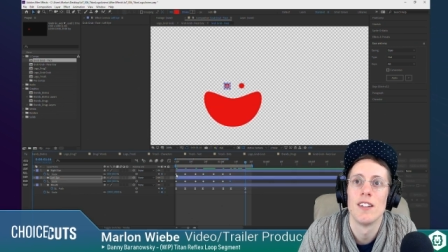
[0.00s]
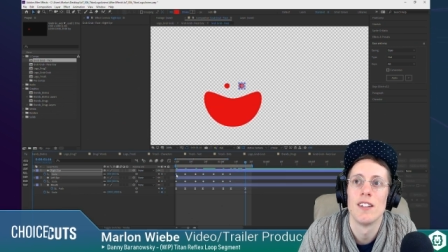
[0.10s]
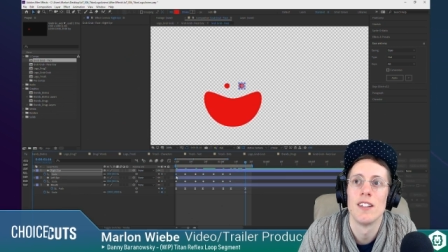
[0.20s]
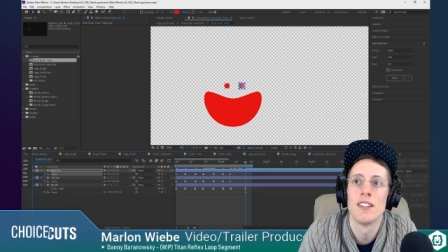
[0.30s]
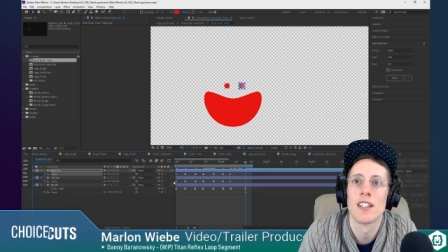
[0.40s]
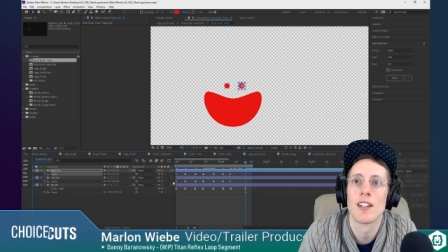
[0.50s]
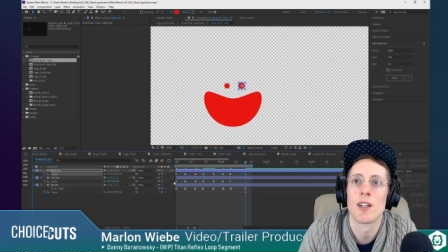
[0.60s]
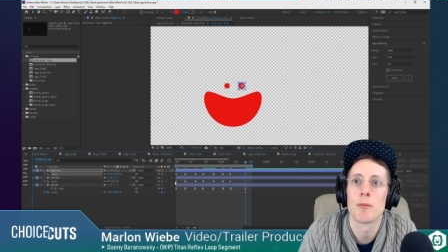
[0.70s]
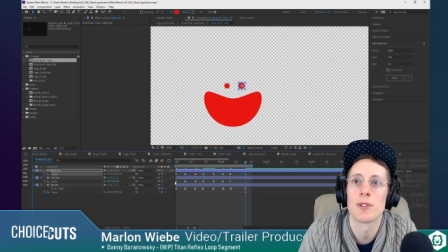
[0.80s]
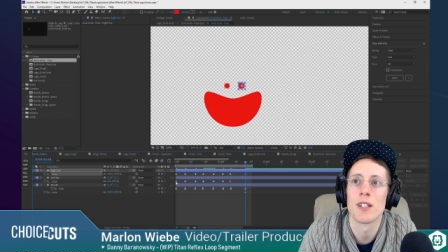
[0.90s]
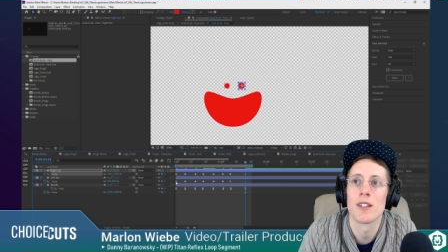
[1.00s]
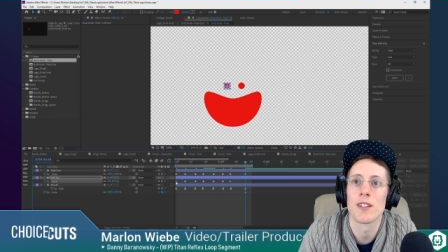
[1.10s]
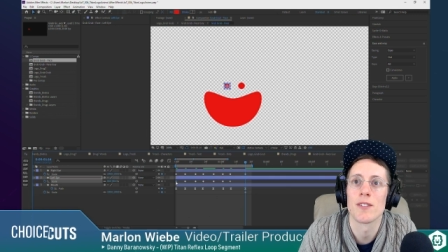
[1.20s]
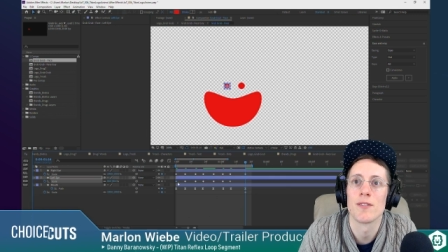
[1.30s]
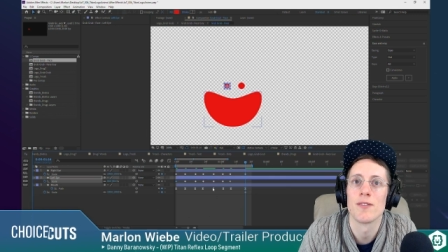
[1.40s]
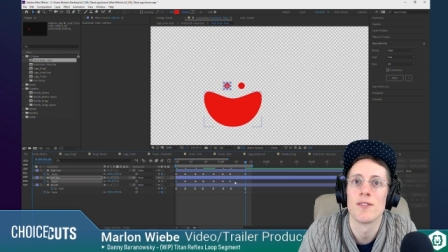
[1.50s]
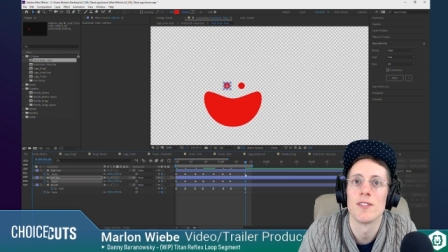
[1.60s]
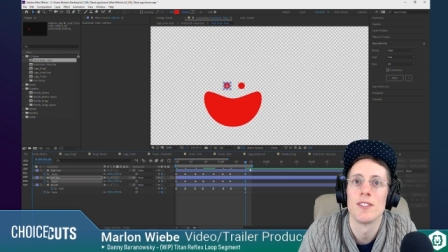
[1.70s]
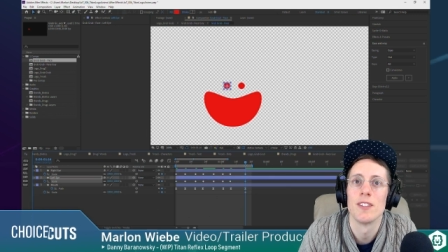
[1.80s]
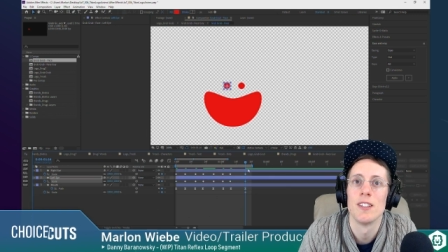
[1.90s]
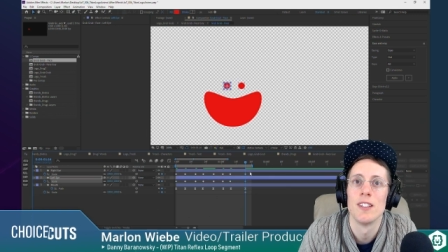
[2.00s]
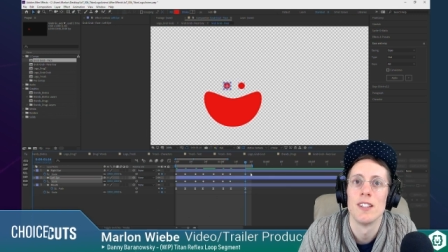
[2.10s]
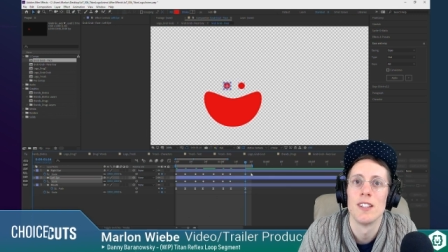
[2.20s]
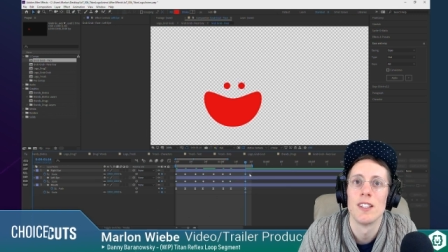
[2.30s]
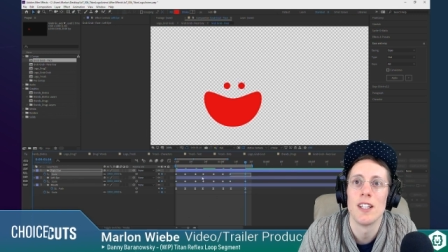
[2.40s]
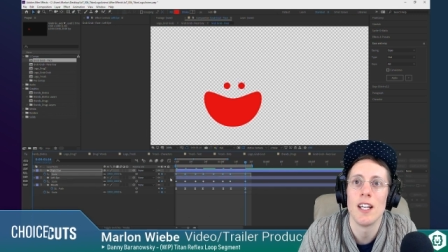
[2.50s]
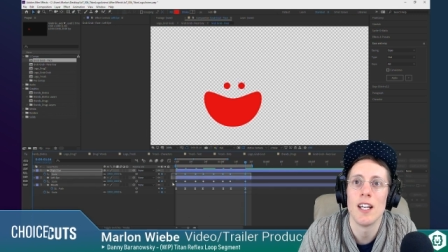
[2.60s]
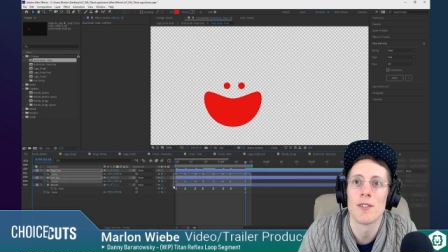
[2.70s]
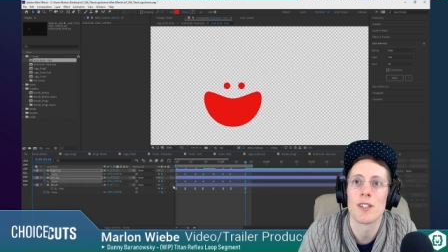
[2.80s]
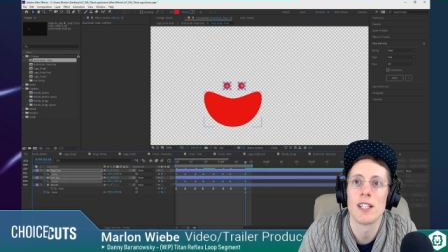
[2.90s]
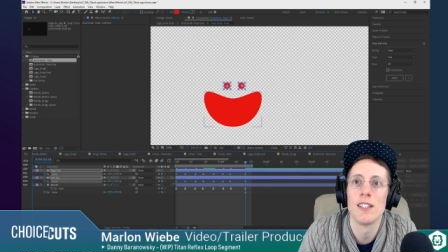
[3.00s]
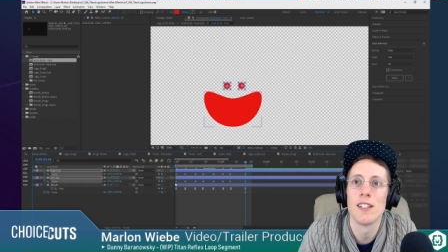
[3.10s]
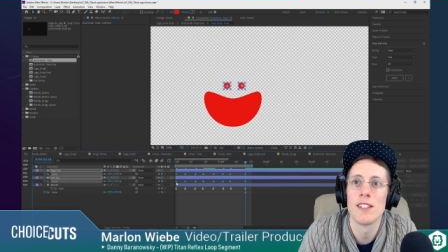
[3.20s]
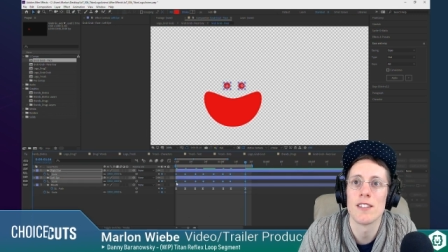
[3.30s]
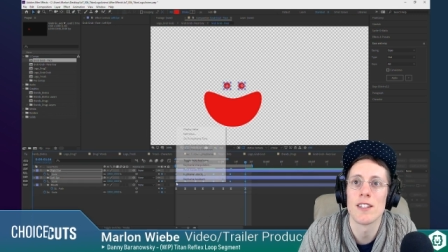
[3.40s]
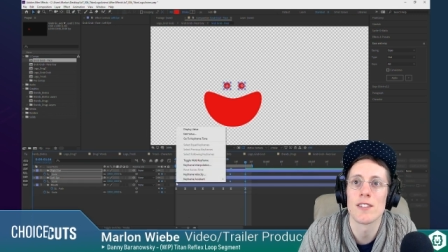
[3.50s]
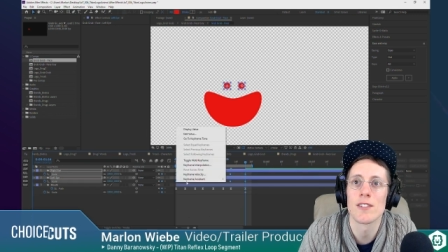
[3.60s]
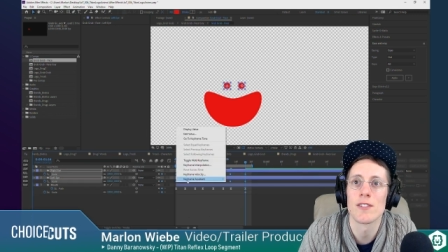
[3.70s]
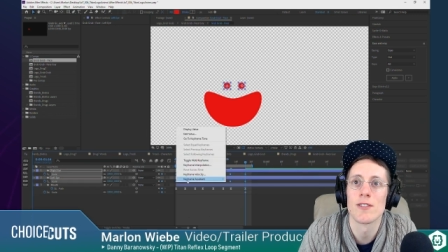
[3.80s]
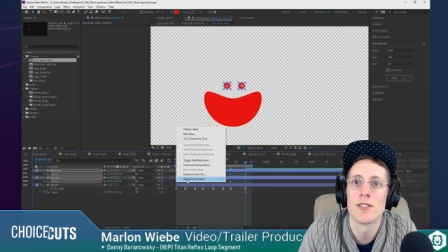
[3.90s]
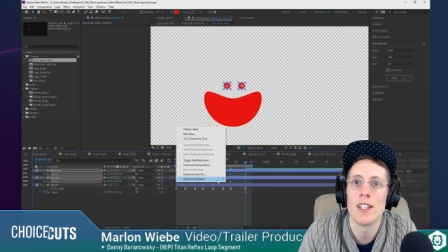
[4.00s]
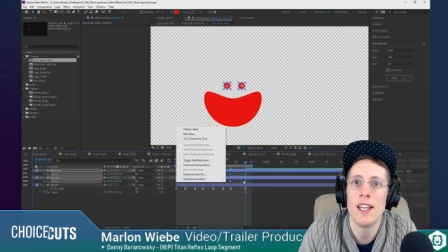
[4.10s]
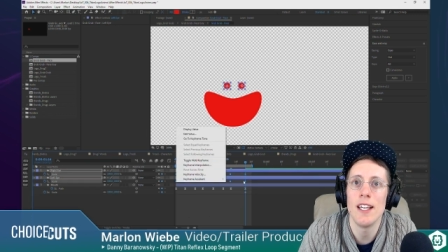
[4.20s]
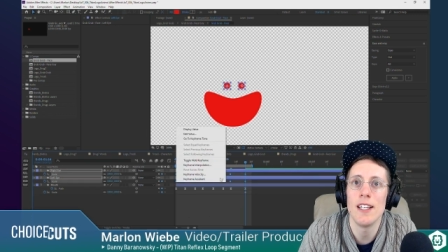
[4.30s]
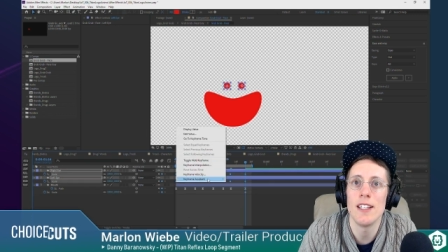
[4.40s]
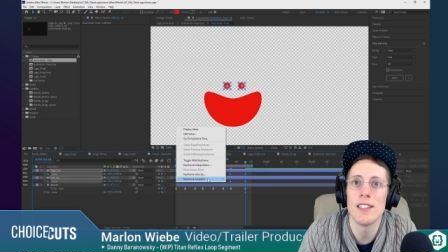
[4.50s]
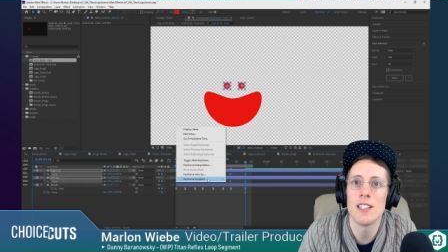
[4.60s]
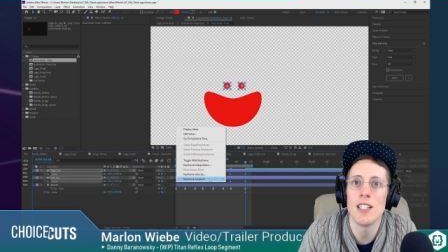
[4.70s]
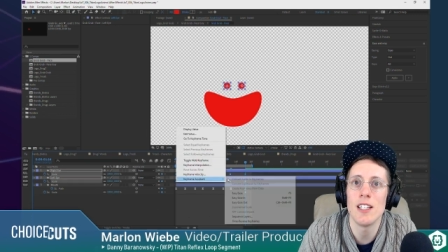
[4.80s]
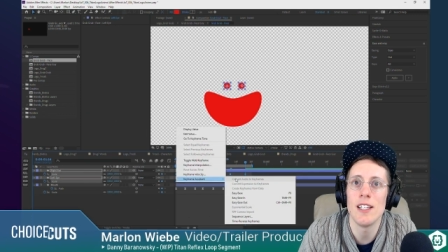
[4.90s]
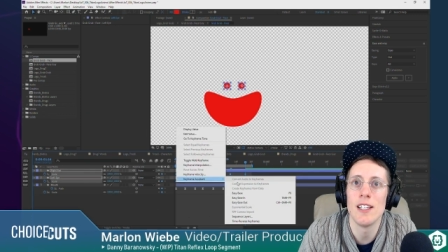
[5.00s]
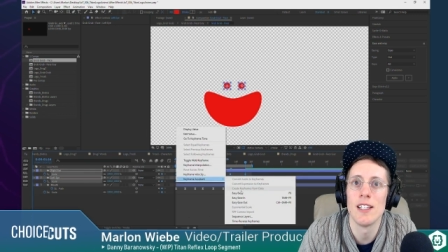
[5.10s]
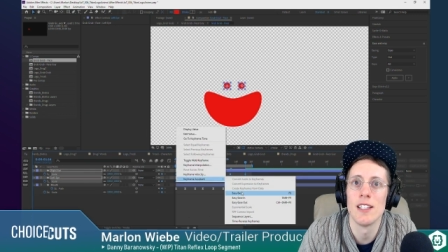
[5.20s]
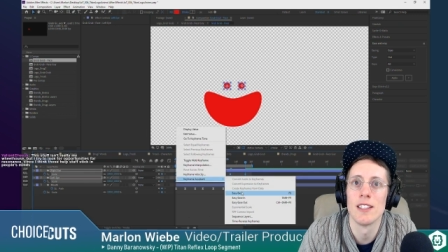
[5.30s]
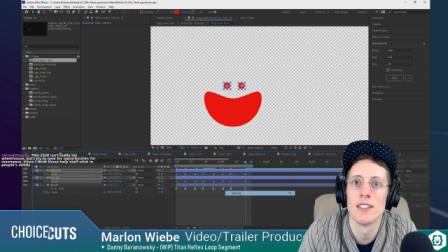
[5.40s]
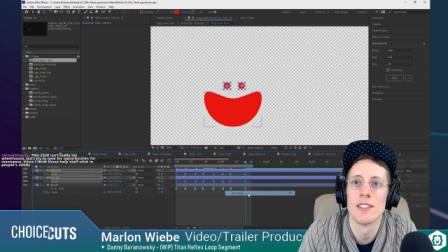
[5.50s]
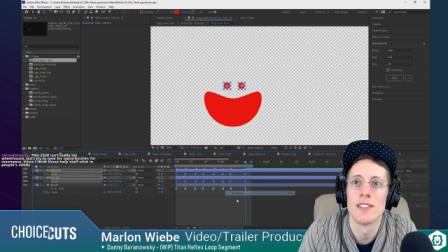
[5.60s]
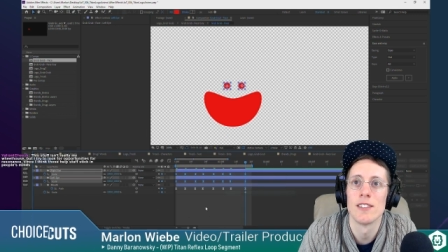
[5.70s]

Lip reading: And then 100% here. And we're gonna easy ease this. Easy ease.